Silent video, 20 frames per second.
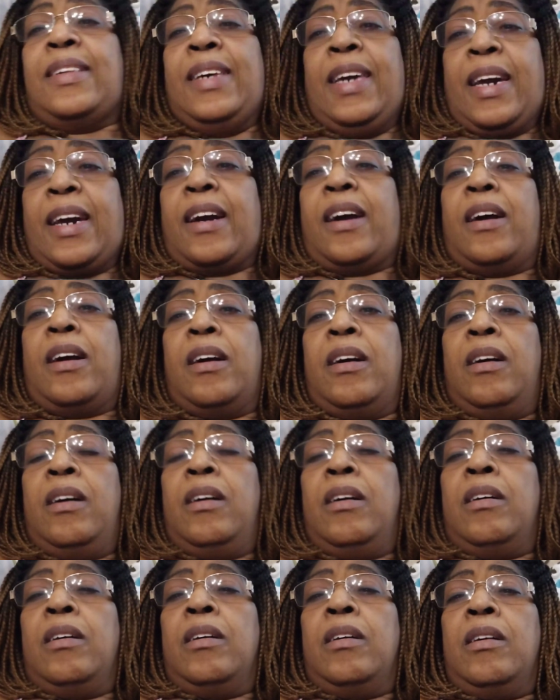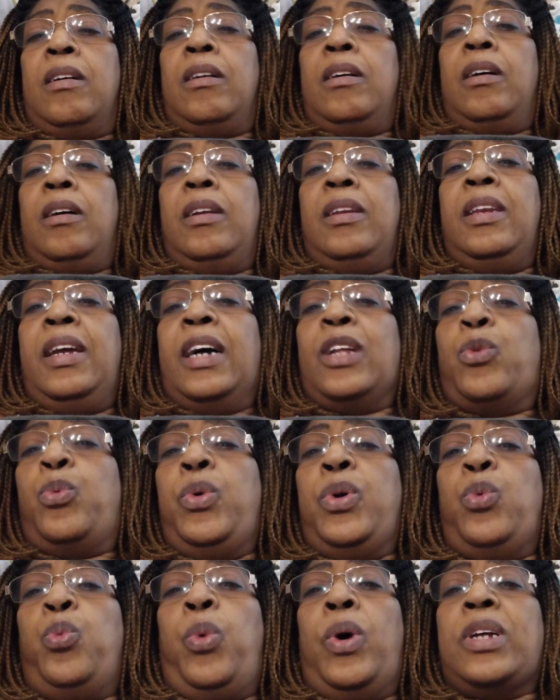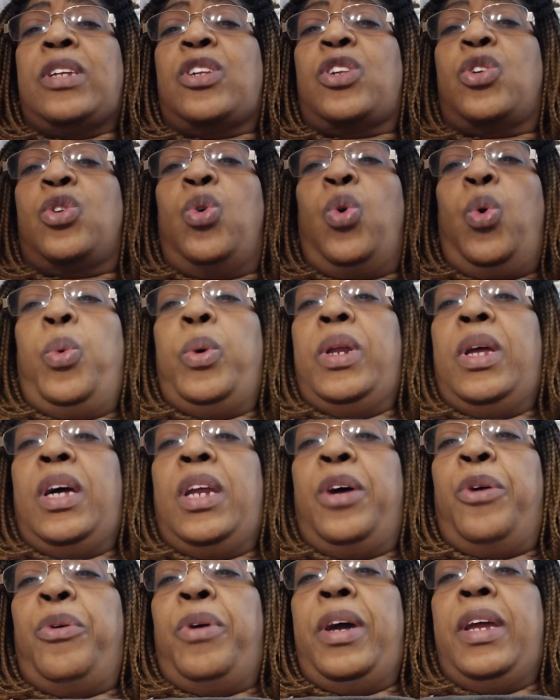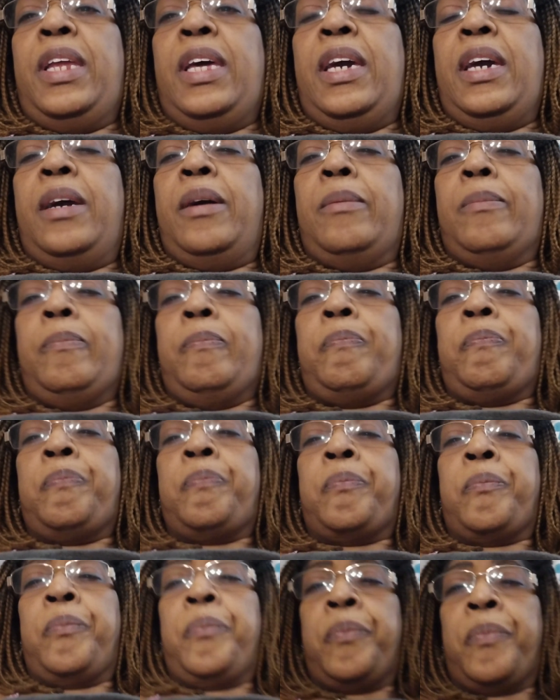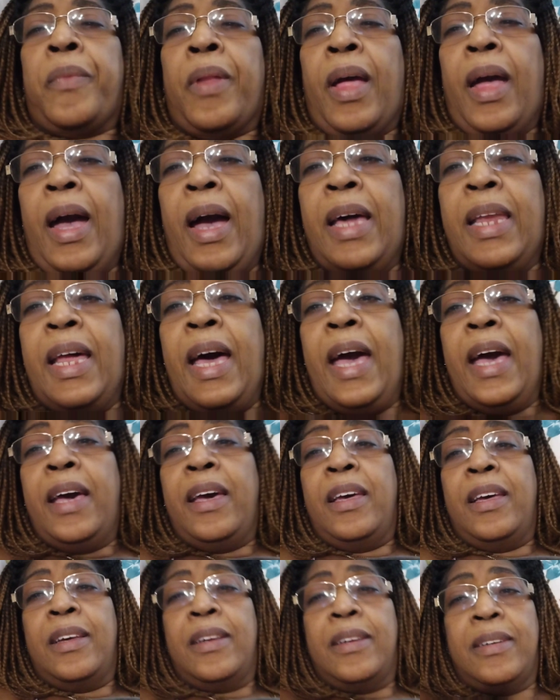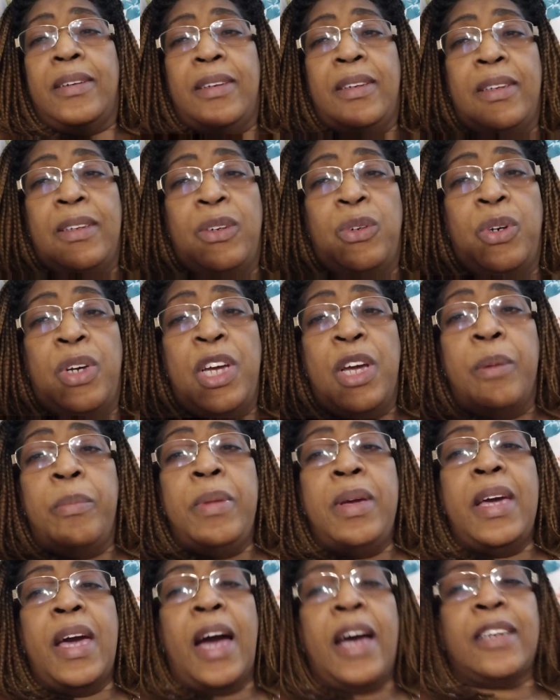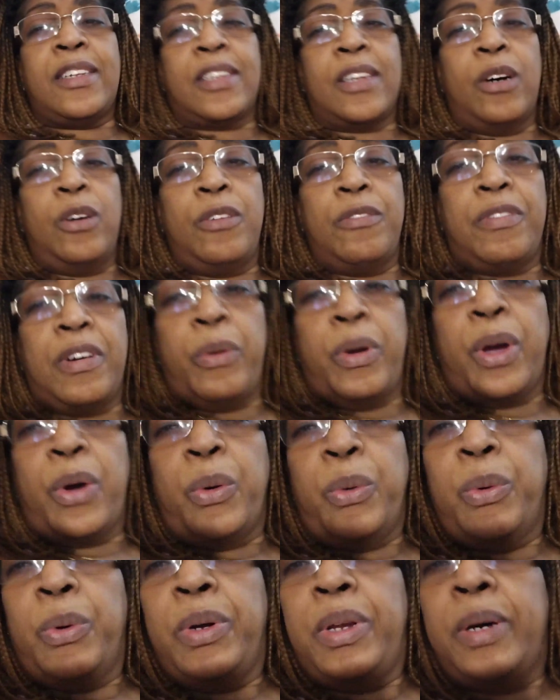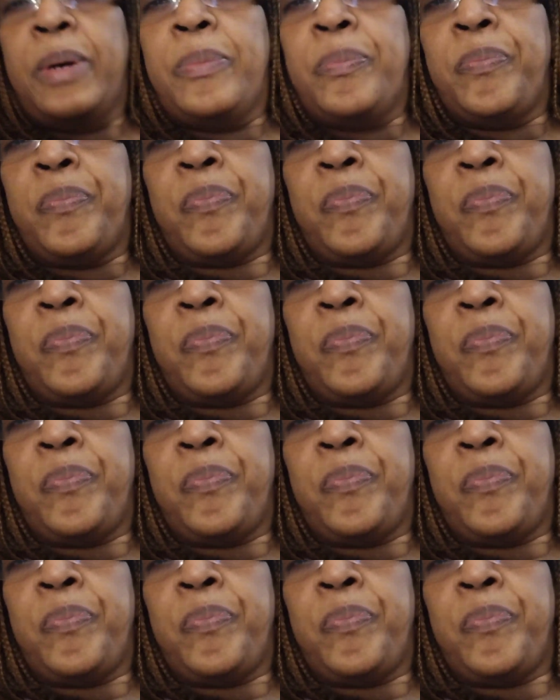sick. Not with what's going on already. And I, you hear me, I sound very good.